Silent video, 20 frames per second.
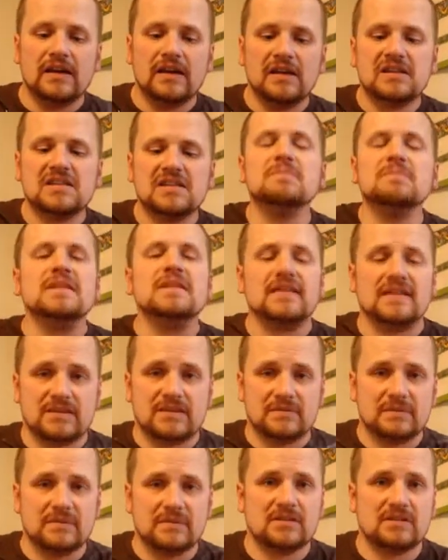It's me
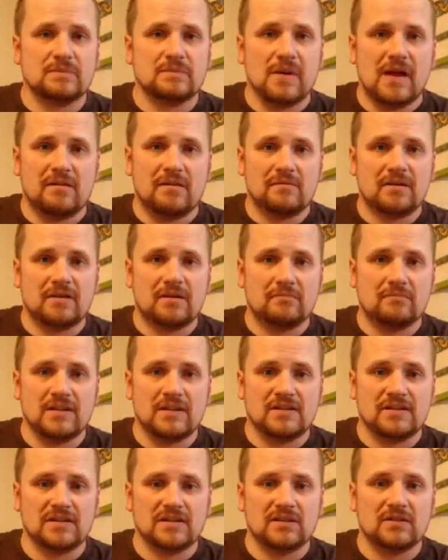that's been spamming,
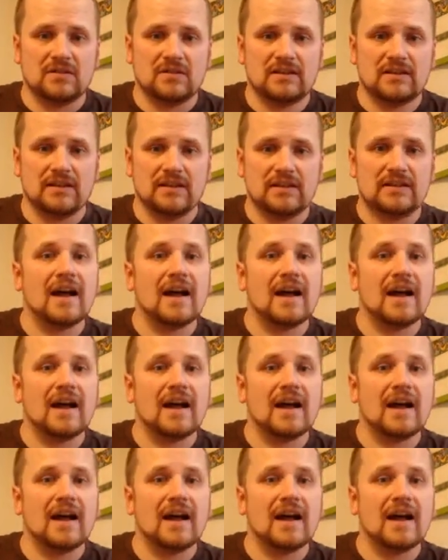basically.